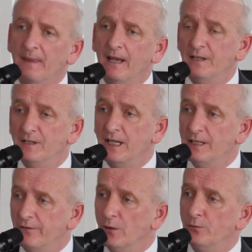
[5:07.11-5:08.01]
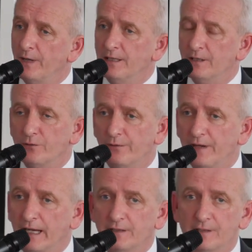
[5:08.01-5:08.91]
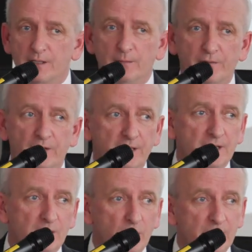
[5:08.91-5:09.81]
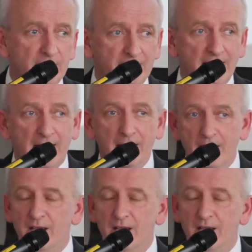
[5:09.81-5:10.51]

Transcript: And indeed, if you read and reflect on some of the discourse today,